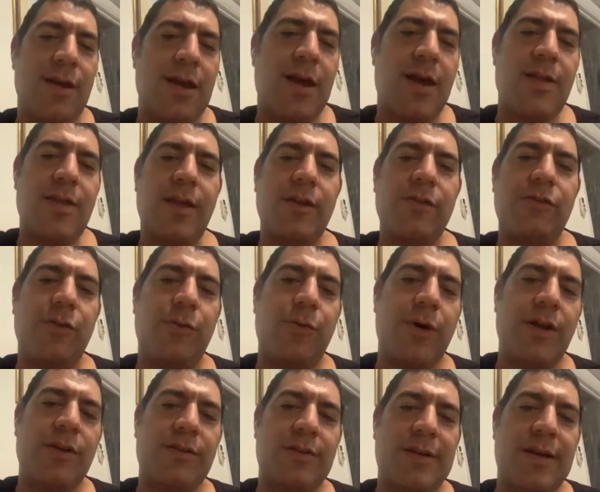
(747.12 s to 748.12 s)
And then she
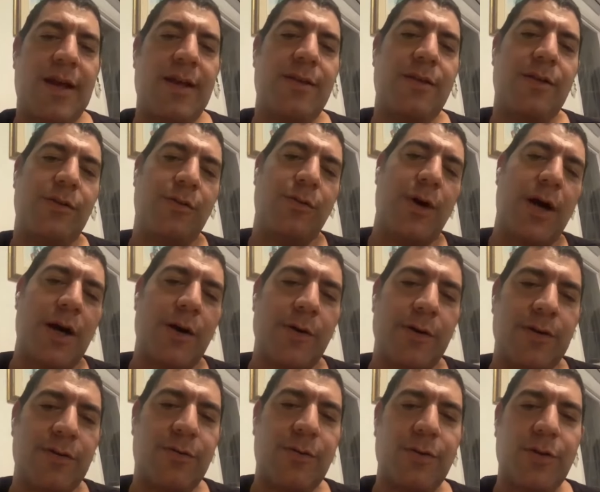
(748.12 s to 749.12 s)
waits another 2
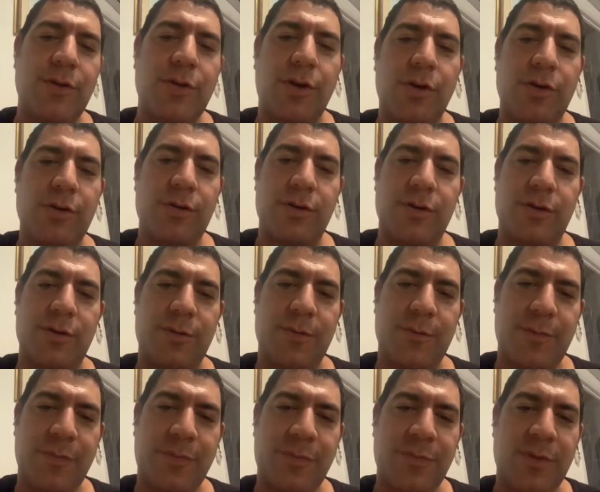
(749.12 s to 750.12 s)
hours for the doctor.
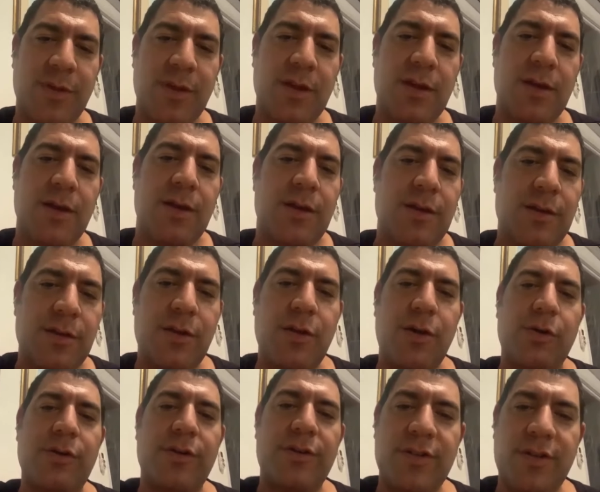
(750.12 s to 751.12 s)
The
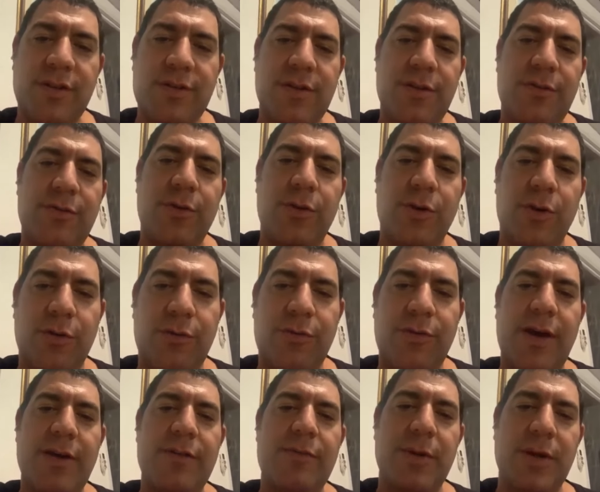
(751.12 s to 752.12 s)
doctor sees her for
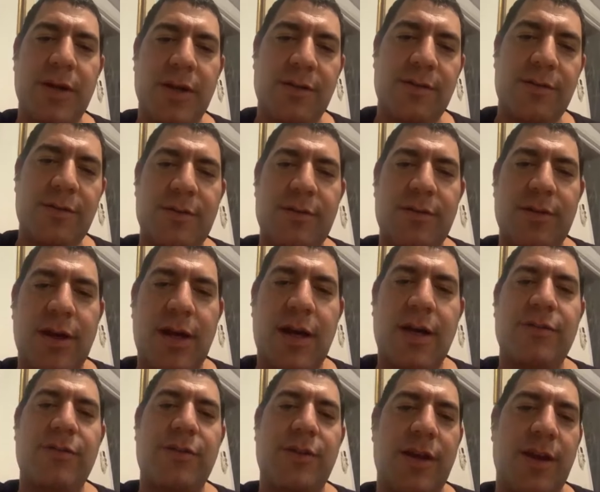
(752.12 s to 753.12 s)
5 minutes,
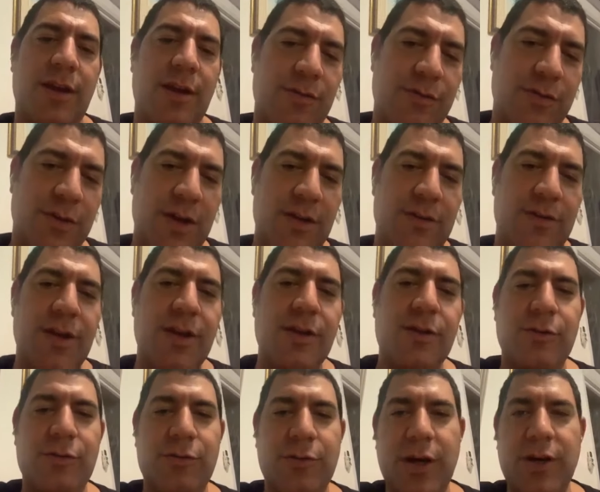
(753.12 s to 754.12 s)
asks her if she has any
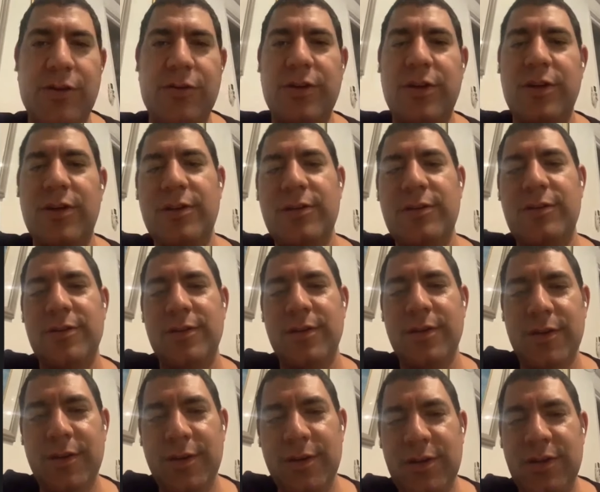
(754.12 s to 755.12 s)
contractions.
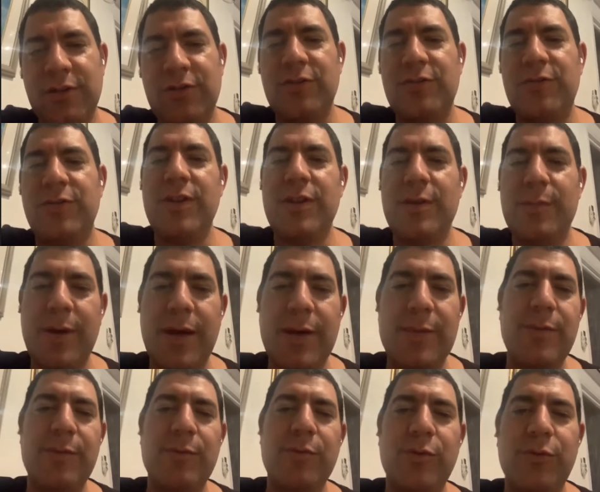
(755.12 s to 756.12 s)
Does she feel the
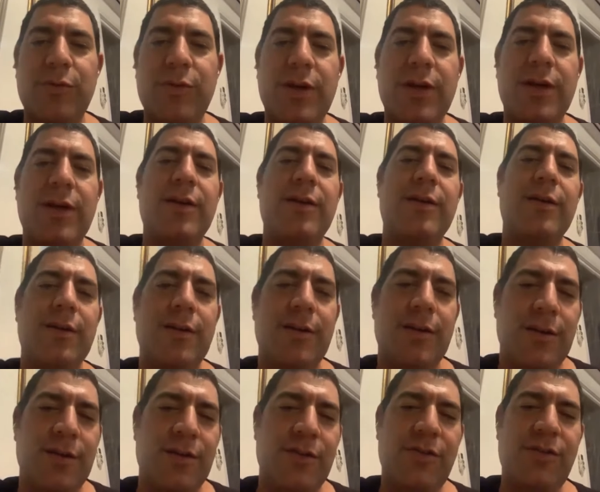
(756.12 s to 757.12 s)
baby moving?
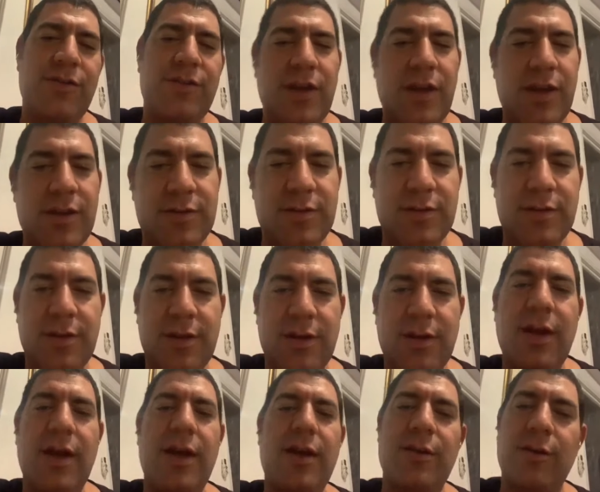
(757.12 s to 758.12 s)
She says,
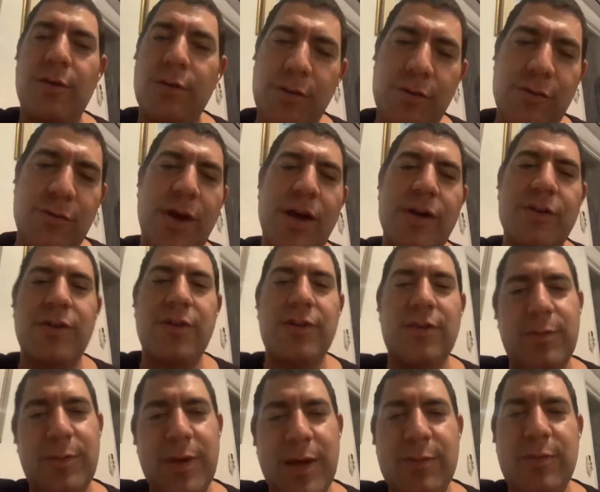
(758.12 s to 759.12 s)
yeah, no contractions,
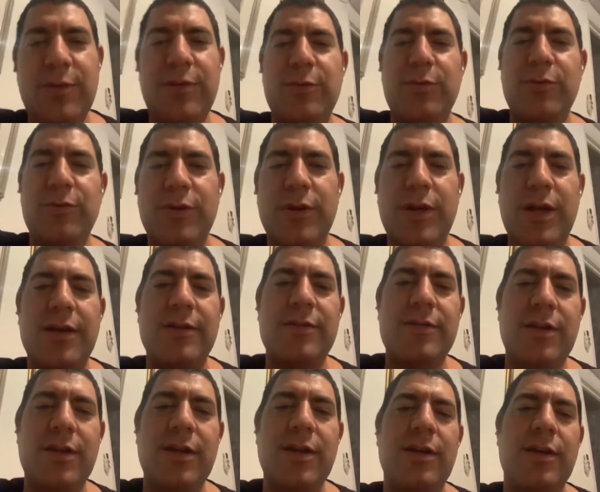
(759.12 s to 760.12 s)
the baby's moving
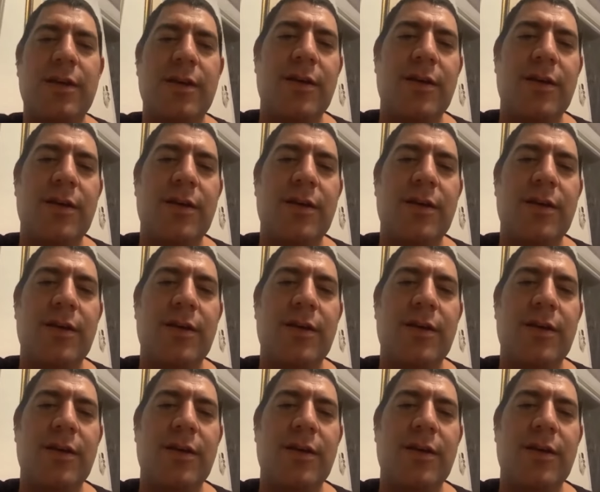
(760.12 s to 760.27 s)
nicely.